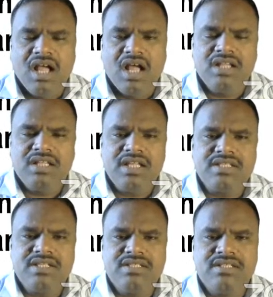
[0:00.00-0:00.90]
And the
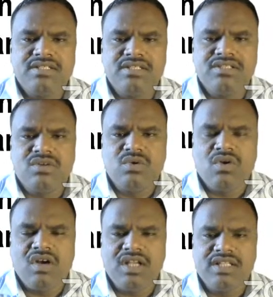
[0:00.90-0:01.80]
next disease is root
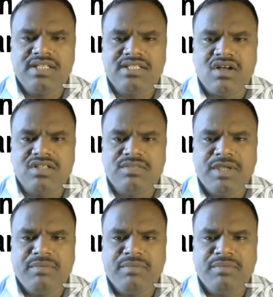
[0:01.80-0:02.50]
rot that is caused by